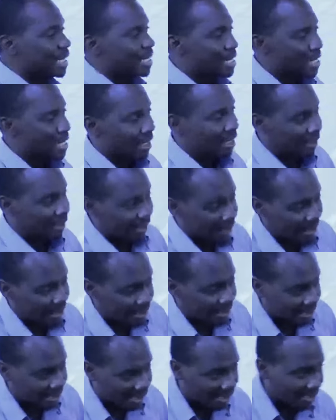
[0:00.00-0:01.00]
And then they
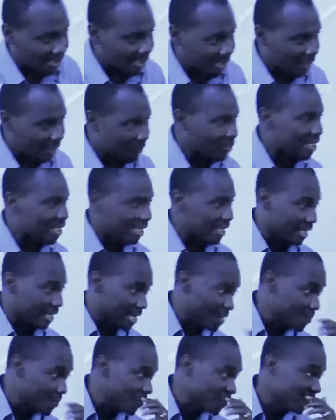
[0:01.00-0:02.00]
start saying, looks like
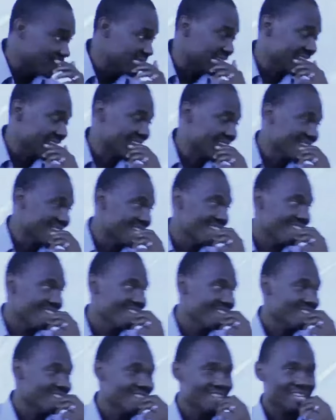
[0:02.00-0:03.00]
a ghost.
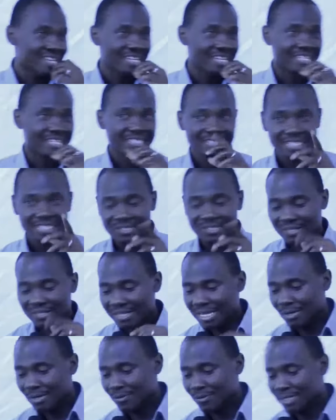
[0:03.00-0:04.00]
That one
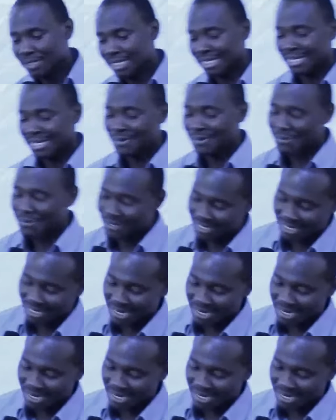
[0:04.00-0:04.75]
there looks like a ghost.